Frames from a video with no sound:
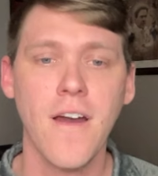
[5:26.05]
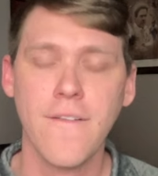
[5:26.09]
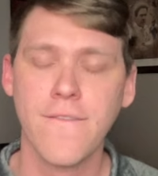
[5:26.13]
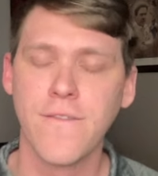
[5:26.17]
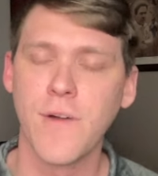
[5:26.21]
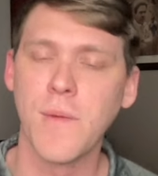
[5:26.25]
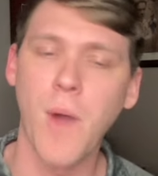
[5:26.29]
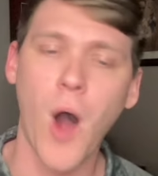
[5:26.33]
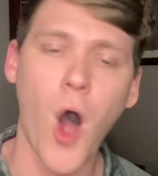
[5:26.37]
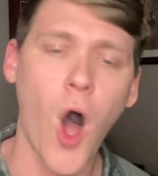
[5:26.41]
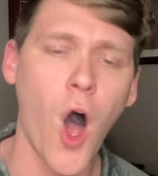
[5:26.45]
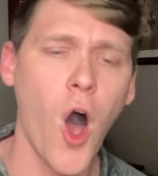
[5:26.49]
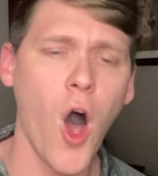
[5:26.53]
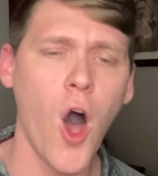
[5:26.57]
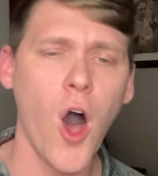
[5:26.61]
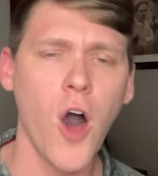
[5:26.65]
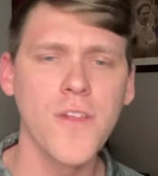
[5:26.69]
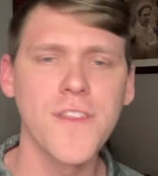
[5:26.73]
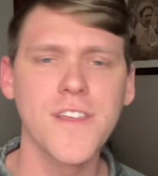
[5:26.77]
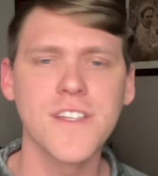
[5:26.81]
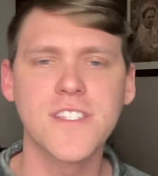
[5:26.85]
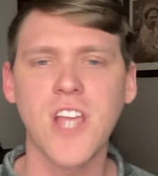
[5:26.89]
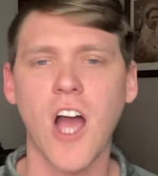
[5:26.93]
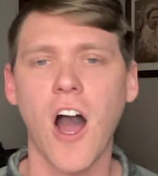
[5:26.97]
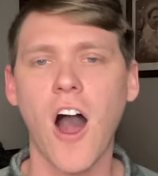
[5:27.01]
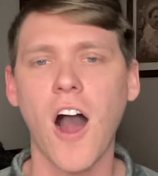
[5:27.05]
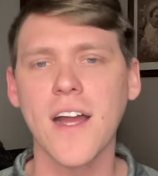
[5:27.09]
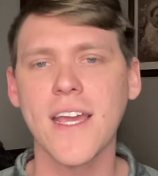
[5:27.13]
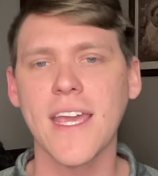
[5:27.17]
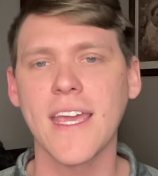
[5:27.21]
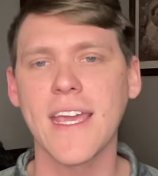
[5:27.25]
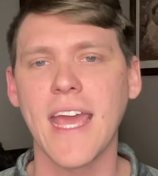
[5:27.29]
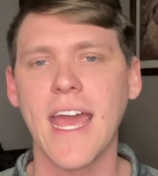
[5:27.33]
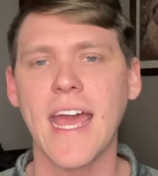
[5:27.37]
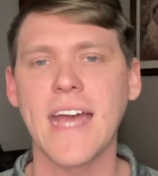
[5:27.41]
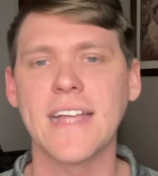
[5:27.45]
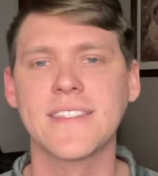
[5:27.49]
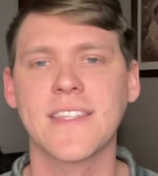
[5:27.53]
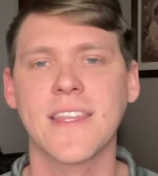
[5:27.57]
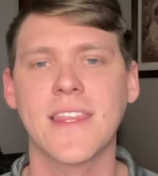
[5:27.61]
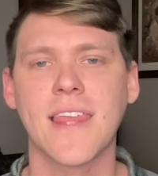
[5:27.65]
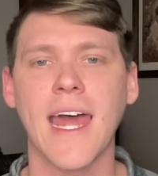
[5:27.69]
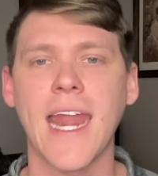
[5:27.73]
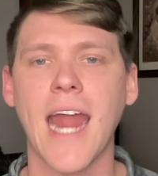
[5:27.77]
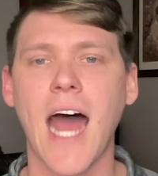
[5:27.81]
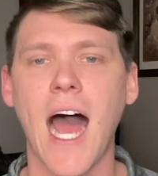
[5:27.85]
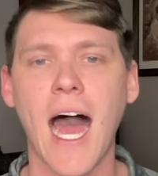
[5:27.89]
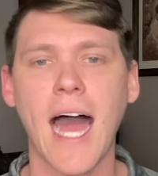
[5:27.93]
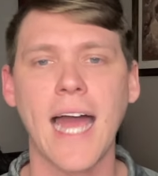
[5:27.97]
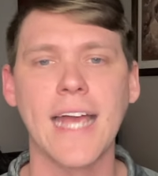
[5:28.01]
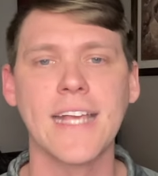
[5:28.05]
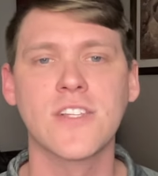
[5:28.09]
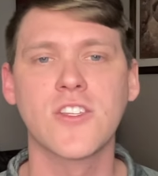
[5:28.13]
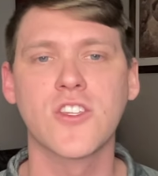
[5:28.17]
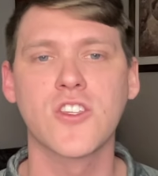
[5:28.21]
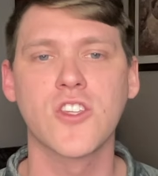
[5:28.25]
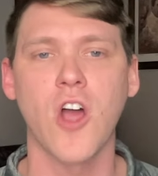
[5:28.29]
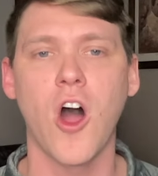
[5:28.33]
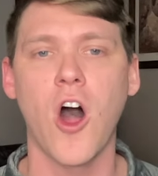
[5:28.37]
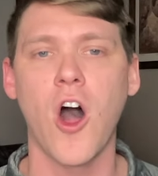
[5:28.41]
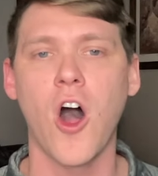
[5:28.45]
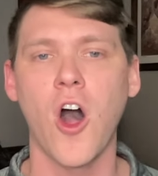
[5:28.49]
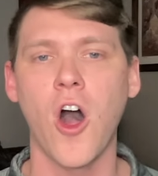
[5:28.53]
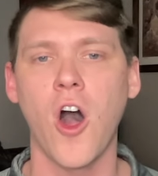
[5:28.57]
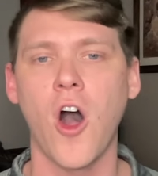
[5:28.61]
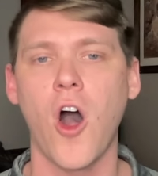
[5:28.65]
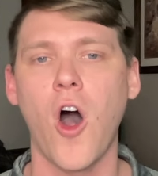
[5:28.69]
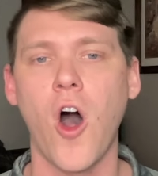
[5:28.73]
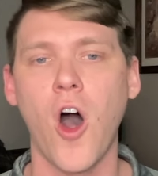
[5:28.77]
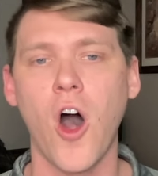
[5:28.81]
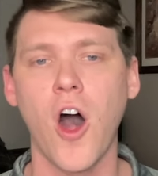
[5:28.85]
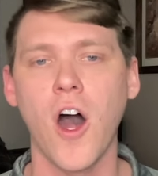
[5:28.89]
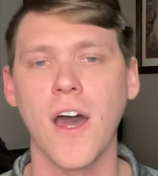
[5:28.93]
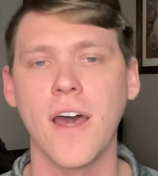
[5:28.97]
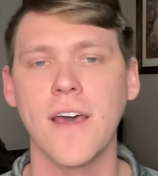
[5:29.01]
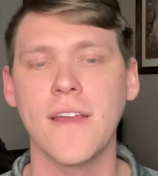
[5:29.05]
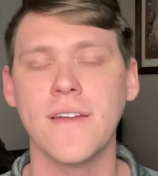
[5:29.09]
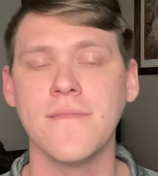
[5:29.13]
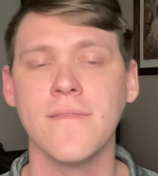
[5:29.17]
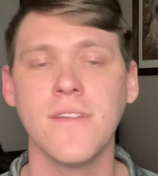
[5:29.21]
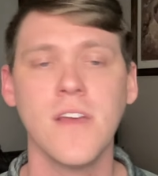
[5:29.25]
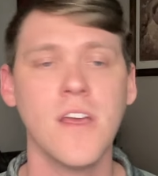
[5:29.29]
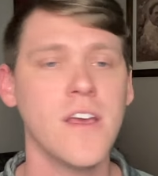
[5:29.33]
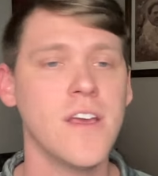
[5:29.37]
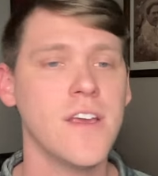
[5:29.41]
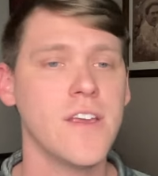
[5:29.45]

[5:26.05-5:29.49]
from all the talking heads that I saw on,